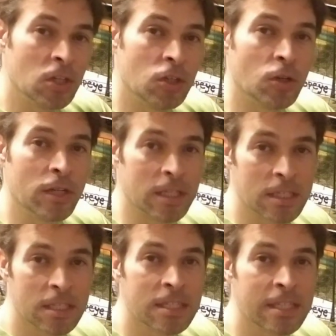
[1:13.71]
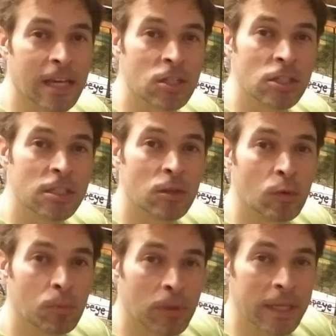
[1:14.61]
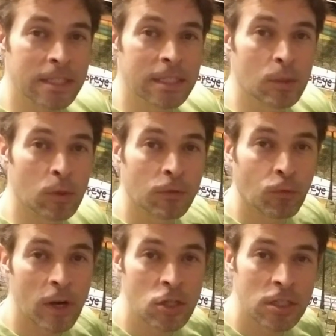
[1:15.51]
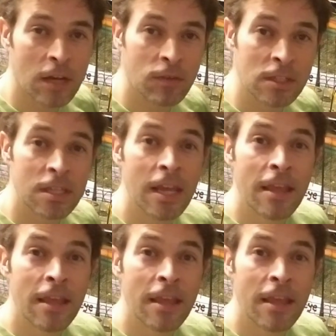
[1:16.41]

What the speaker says: dirtiest sections and replacing it with fresh shavings.